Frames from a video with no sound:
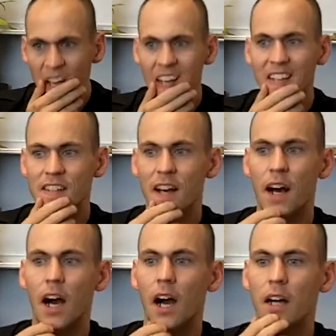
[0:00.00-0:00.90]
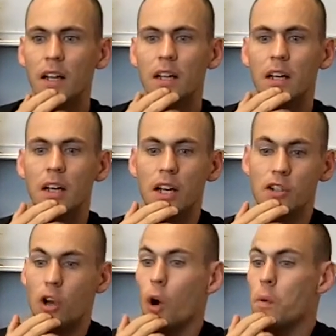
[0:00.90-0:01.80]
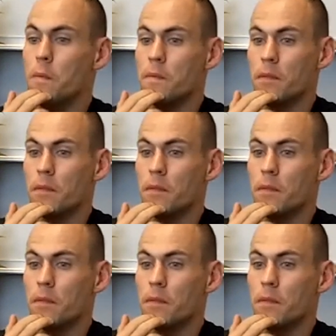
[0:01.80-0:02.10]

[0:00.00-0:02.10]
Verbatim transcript: and so